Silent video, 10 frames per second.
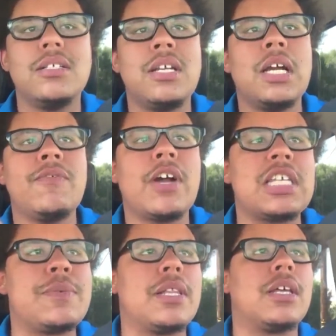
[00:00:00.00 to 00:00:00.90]

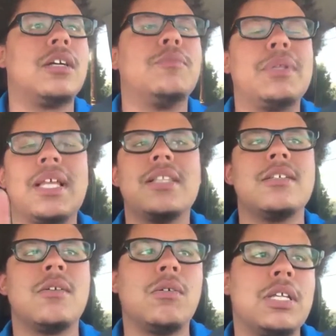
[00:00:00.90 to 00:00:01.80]
terrifies me a little, but that's
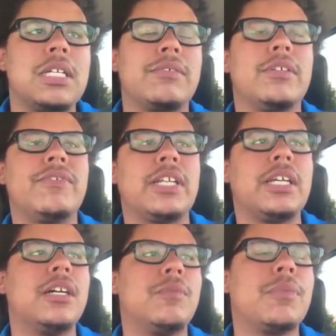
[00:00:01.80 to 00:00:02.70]
a totally different
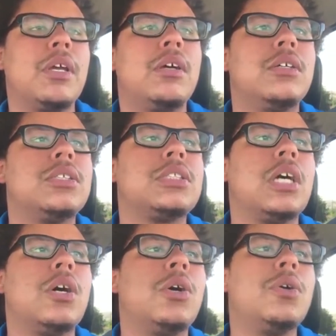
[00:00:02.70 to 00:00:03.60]
video.
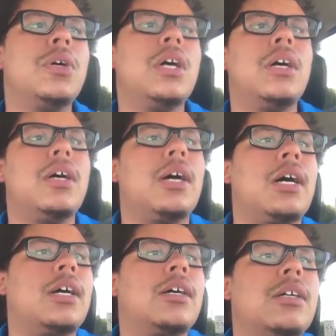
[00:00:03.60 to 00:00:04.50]
So,
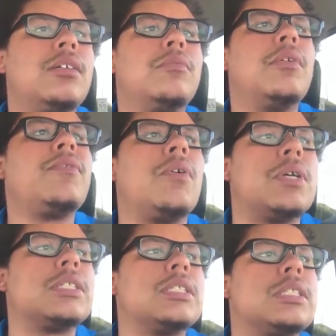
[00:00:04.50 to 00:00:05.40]
um, of
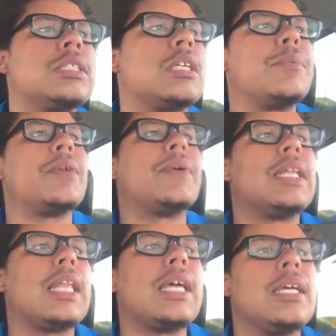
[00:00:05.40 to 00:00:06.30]
course, this is going to be a
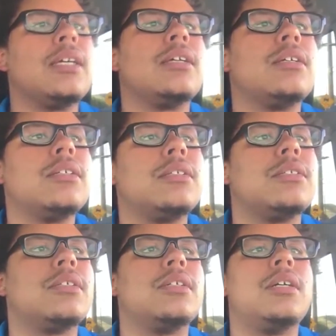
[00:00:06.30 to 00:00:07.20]
red light.
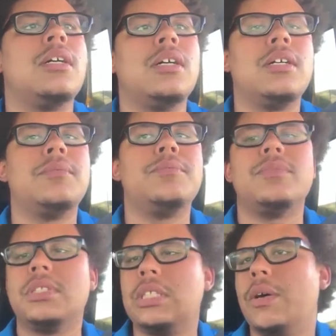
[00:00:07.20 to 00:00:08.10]

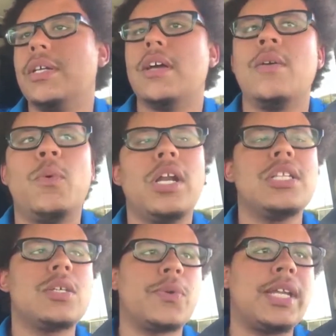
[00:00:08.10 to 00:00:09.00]
Um, so I, I
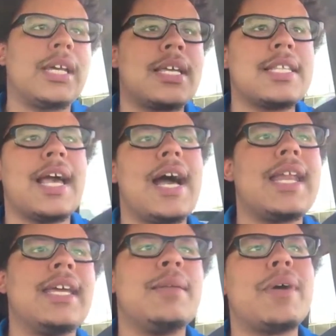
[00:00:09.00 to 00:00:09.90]
wanted to read it because I
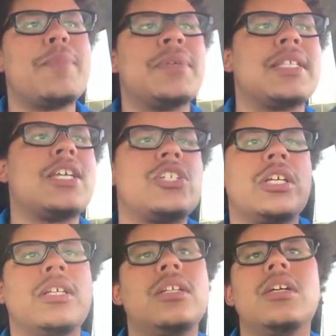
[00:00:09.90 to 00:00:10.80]
had it in my
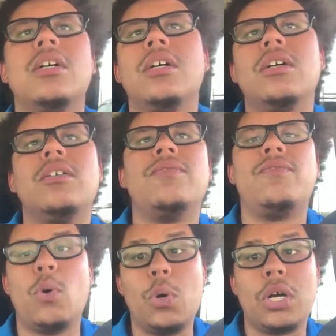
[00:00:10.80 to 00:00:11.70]
possession
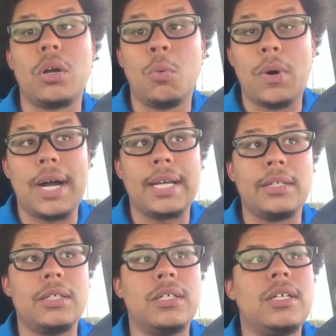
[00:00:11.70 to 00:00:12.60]
for a
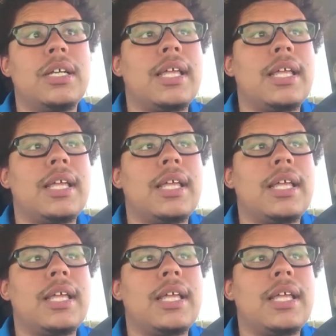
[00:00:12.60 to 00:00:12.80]
while,